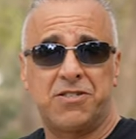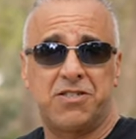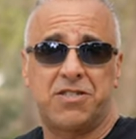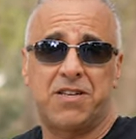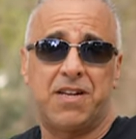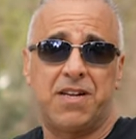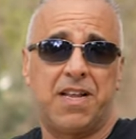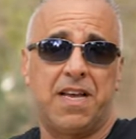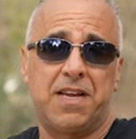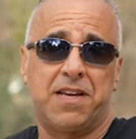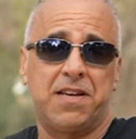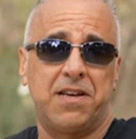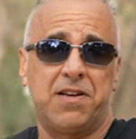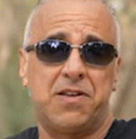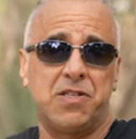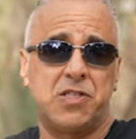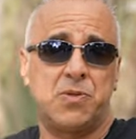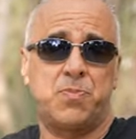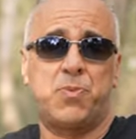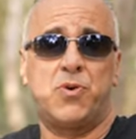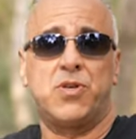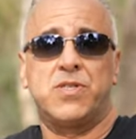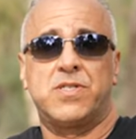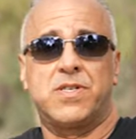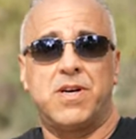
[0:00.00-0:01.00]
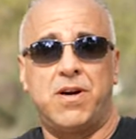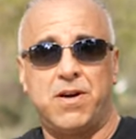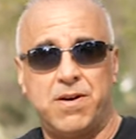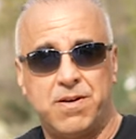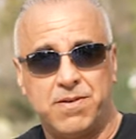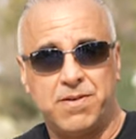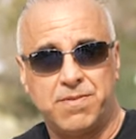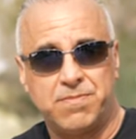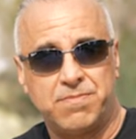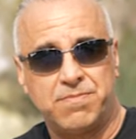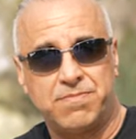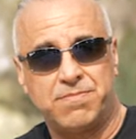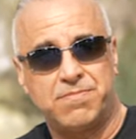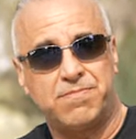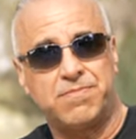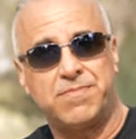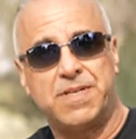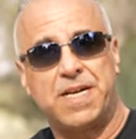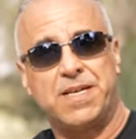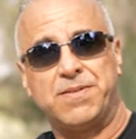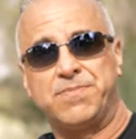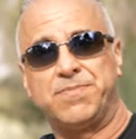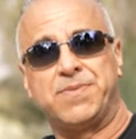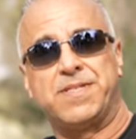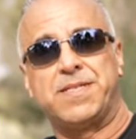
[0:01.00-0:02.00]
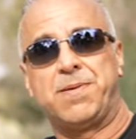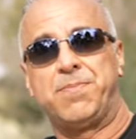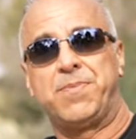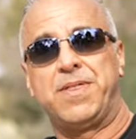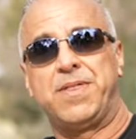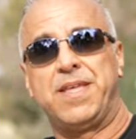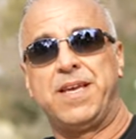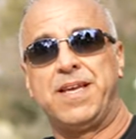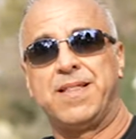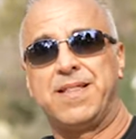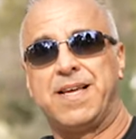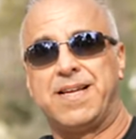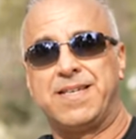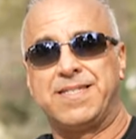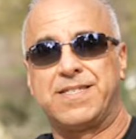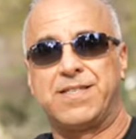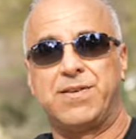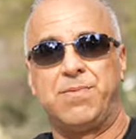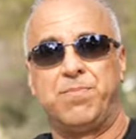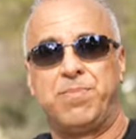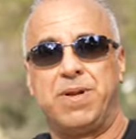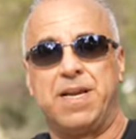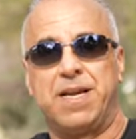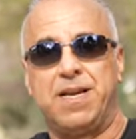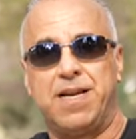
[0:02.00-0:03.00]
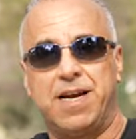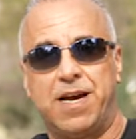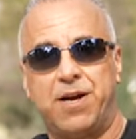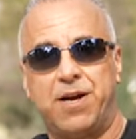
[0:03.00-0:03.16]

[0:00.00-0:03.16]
just like a sports car, not something that's completely